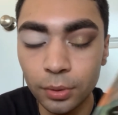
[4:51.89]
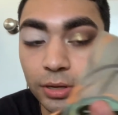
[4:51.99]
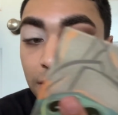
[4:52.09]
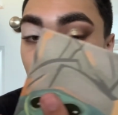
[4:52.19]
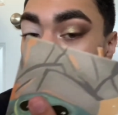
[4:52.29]

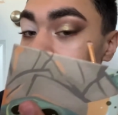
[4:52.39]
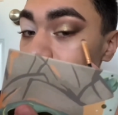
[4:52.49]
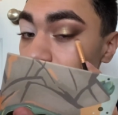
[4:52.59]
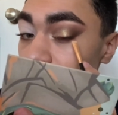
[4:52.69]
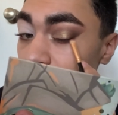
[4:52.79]
because I haven't
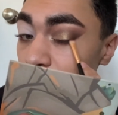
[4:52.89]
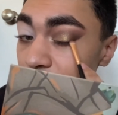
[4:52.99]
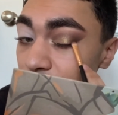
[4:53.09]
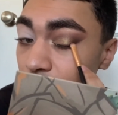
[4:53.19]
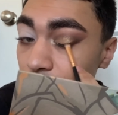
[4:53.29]
done that on my
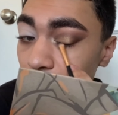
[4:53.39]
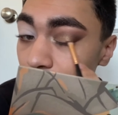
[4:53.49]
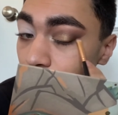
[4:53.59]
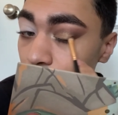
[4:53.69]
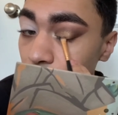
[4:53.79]
channel at
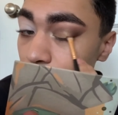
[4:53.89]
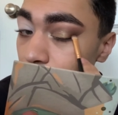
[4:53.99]
all.